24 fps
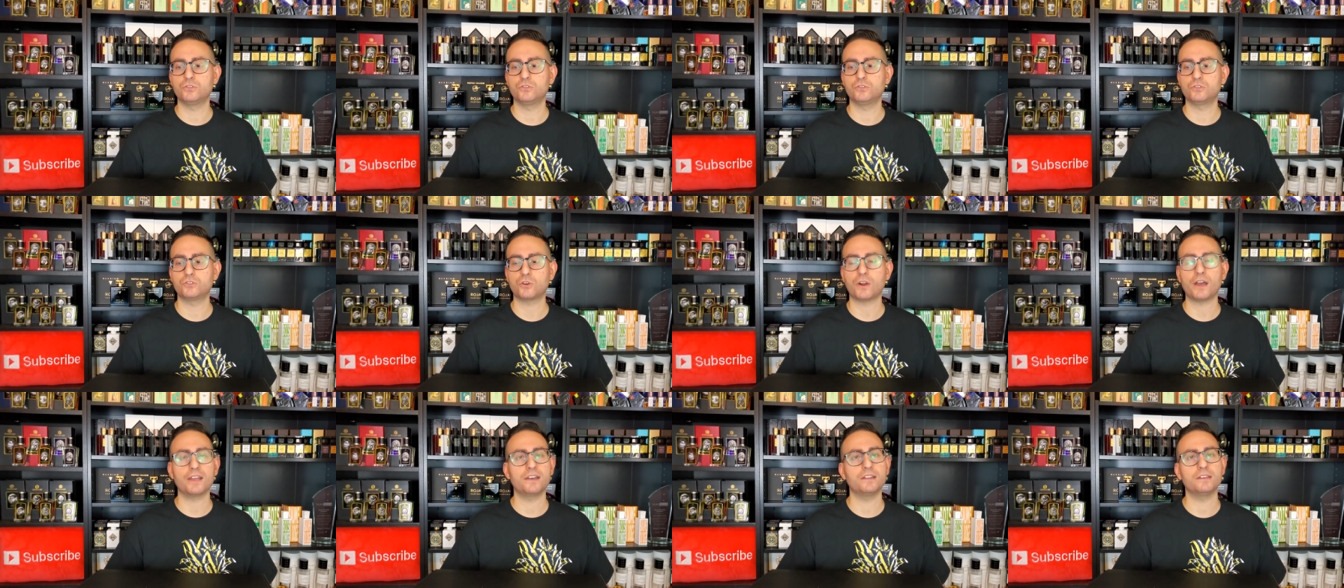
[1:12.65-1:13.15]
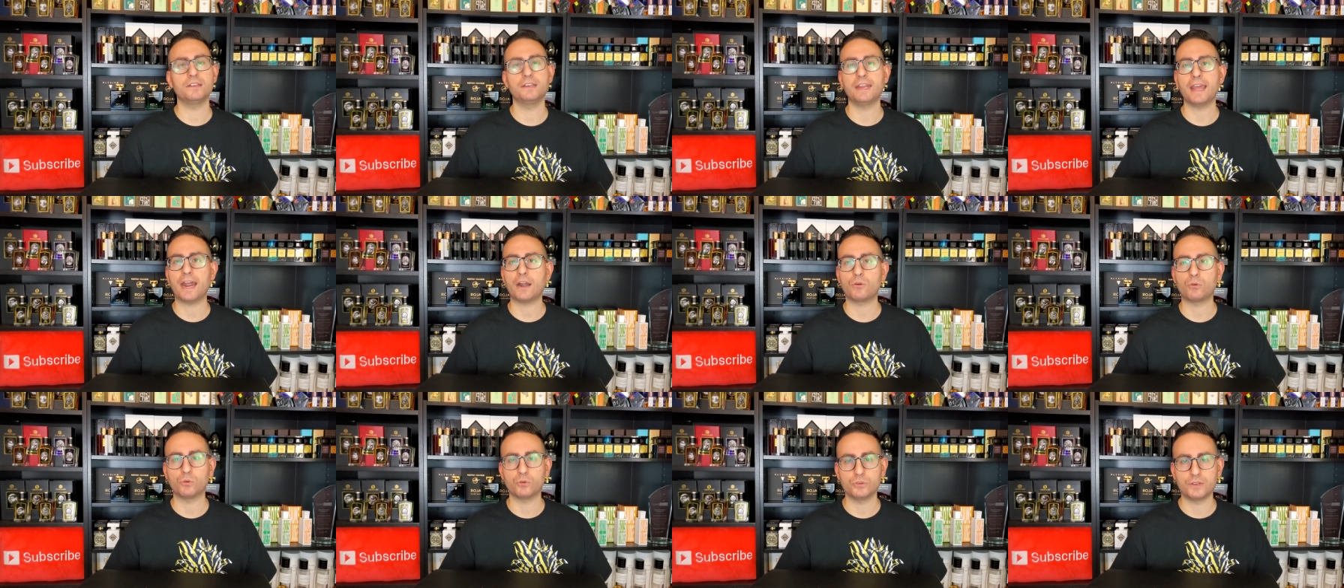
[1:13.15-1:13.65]
try to
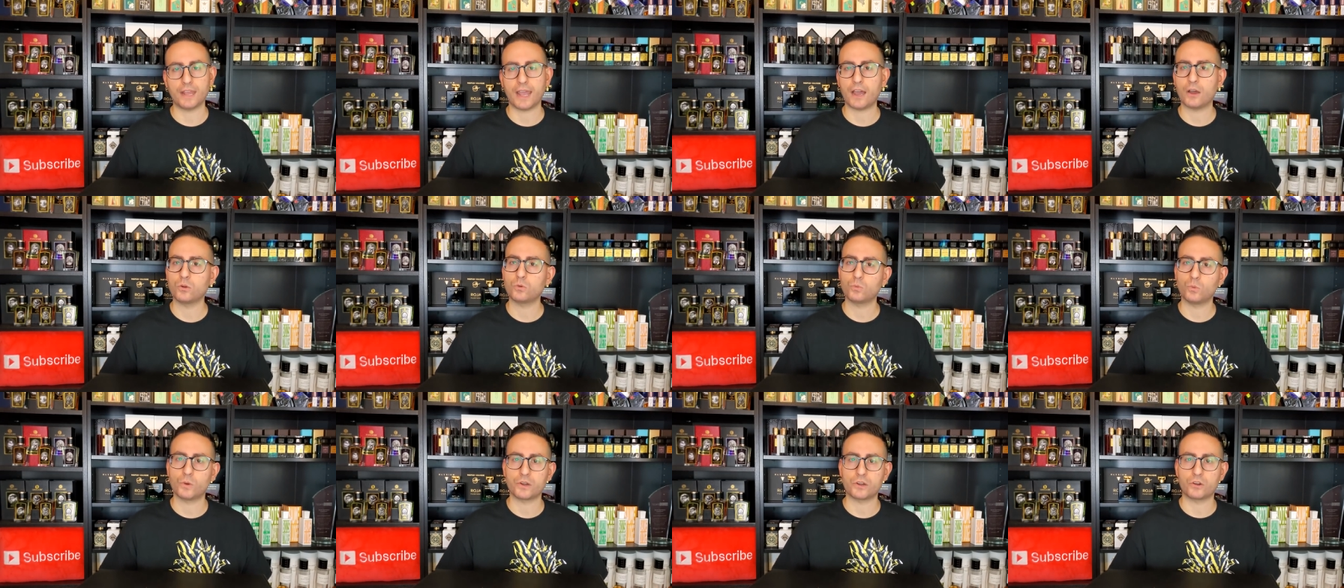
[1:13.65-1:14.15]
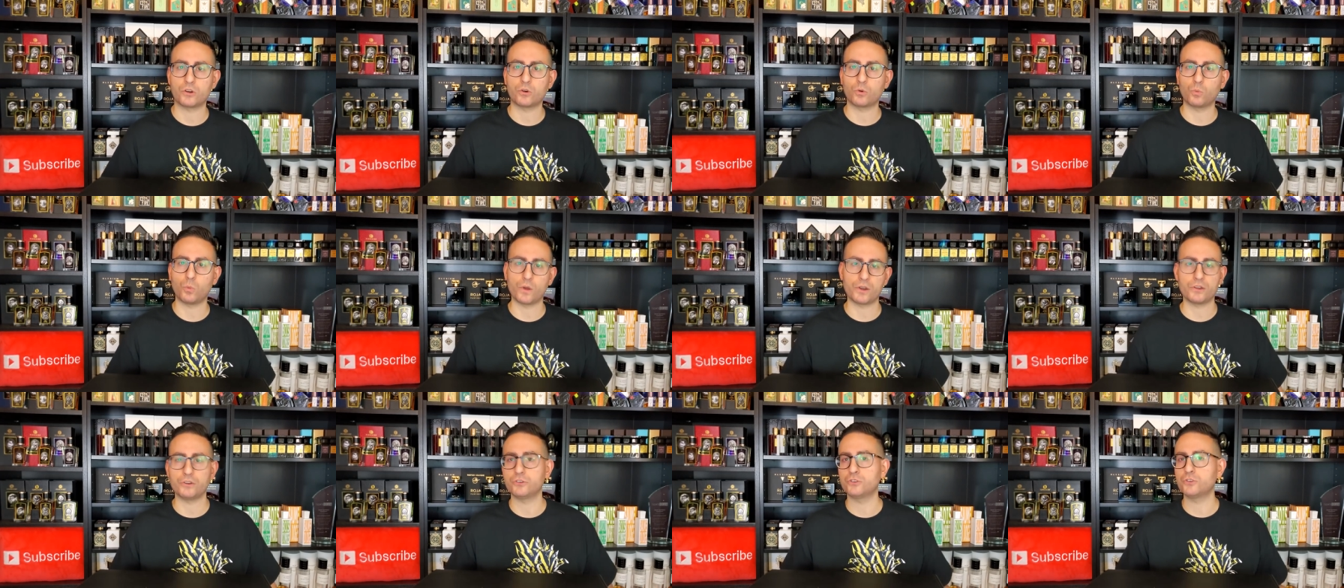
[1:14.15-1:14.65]
narrow down what her
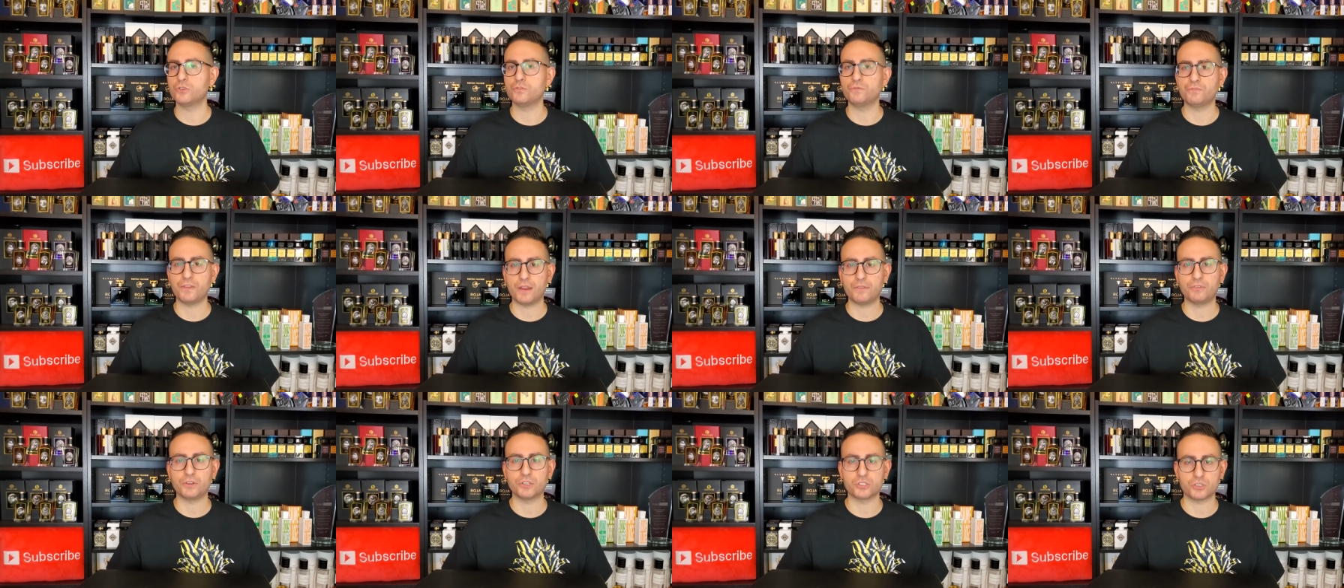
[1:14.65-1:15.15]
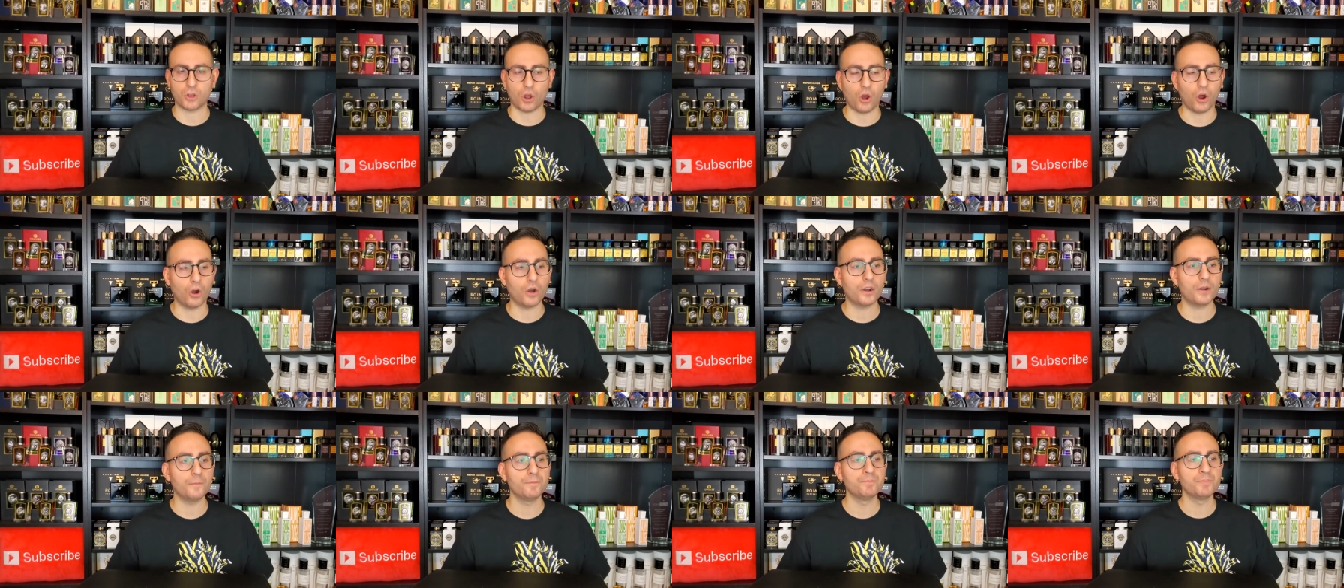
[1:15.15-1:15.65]
one or two favorites
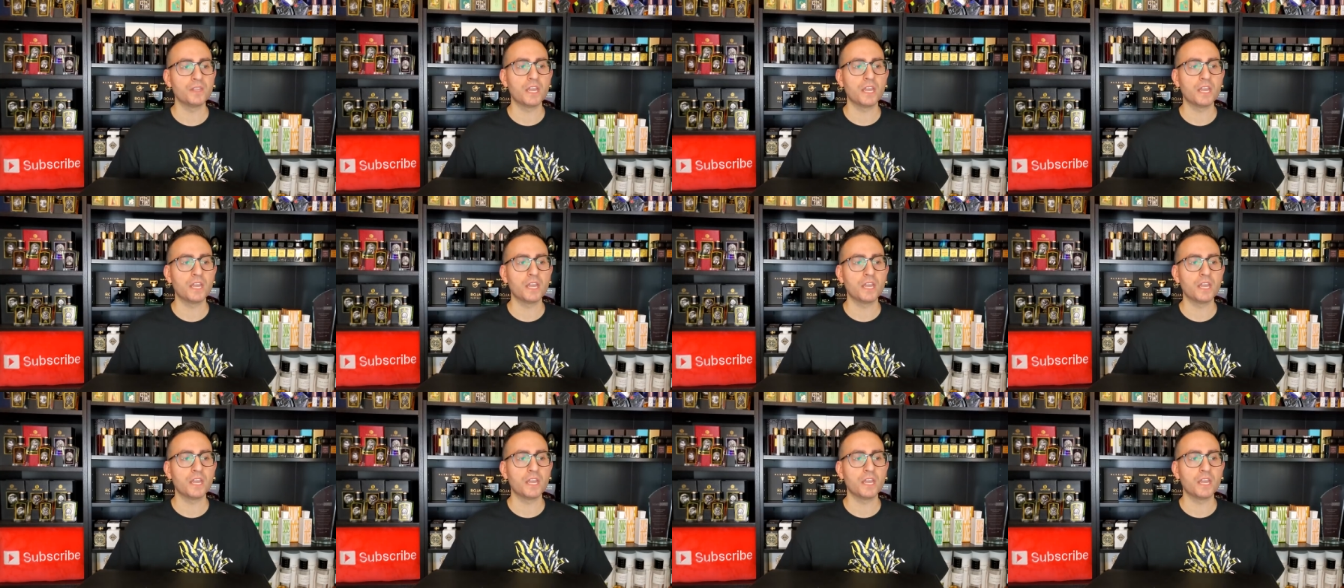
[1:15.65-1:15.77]
are.